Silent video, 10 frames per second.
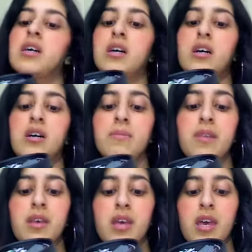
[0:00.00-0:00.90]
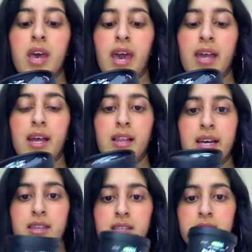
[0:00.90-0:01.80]
And I
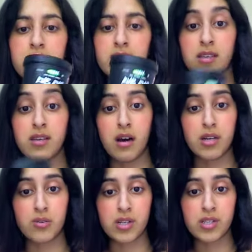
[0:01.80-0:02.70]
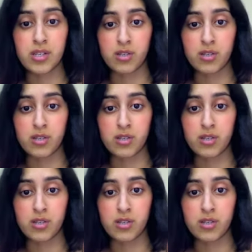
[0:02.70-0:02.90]
like this because it's a non-greasy